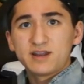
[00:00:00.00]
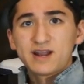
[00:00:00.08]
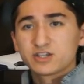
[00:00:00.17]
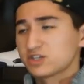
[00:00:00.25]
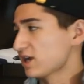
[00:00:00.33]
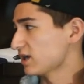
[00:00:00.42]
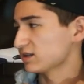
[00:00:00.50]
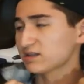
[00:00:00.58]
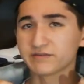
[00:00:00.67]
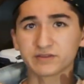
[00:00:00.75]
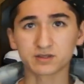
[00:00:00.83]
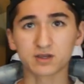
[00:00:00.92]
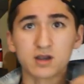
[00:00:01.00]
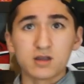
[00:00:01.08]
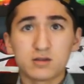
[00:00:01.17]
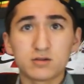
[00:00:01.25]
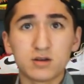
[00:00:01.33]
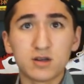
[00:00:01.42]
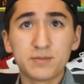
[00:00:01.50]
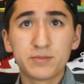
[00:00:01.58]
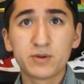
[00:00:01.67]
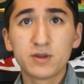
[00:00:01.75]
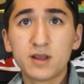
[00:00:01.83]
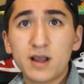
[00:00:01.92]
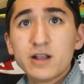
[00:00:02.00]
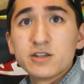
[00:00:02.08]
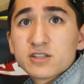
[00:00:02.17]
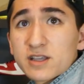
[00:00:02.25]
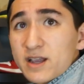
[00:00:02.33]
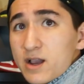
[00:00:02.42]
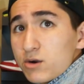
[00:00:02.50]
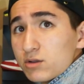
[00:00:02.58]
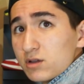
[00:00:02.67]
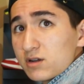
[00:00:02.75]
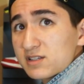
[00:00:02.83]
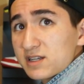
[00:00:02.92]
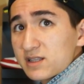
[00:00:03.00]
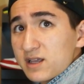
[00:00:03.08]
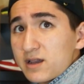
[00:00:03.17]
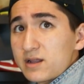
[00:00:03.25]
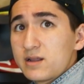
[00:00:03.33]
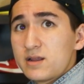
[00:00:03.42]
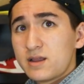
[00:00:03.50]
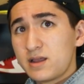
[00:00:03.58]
And actually, I leave the collar up. I just like how it looks like that.